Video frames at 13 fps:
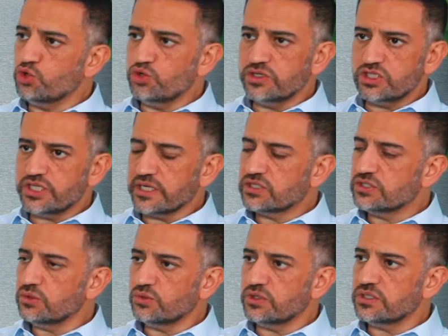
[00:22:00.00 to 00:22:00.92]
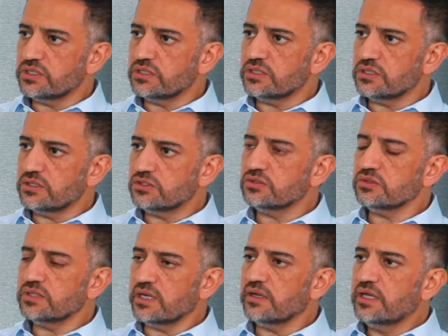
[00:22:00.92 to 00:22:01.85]
prudent checks you would uh, normal
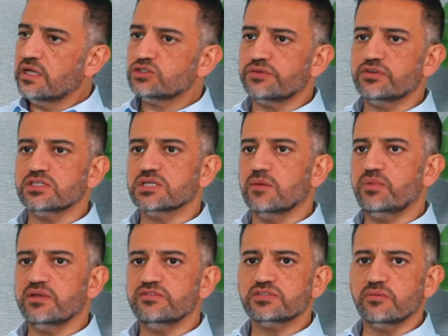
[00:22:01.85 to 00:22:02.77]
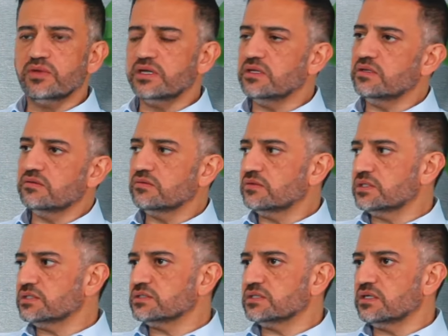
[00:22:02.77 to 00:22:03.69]
prudent do, yeah. checks. So, for example, if somebody
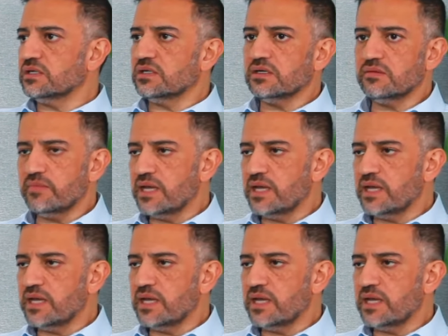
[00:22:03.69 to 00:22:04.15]
was uh,